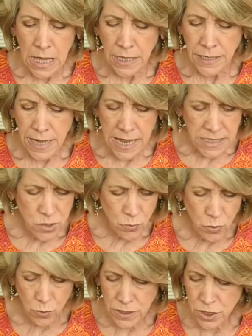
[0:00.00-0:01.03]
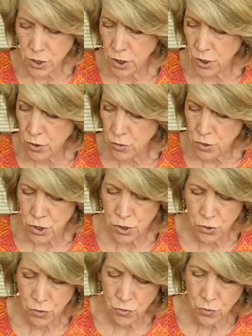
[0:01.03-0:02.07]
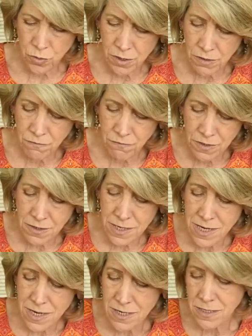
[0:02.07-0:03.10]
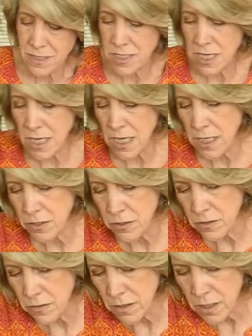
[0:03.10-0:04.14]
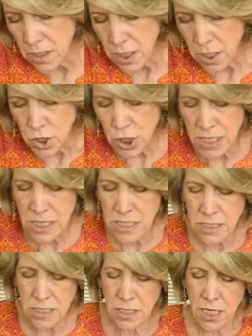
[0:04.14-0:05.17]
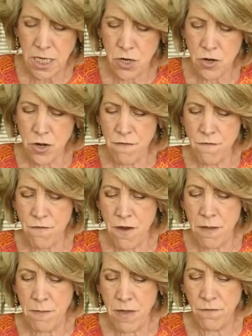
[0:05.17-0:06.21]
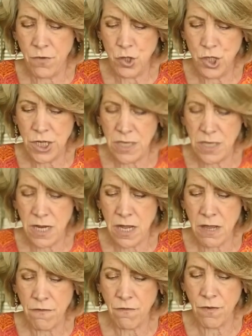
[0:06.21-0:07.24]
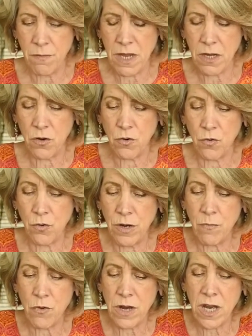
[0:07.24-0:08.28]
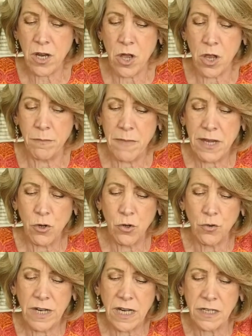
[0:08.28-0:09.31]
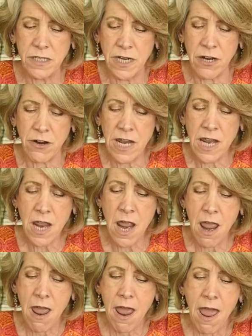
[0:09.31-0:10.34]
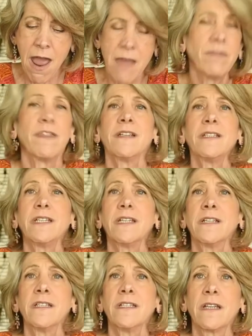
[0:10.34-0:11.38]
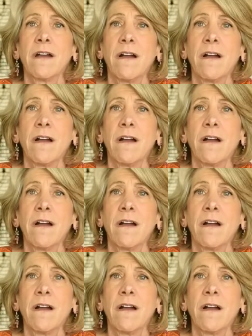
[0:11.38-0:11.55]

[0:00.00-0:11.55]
Next, we're going to go to a very stinky little cheese here from Virginia, from a creamery called Meadow Creek Dairy, and this is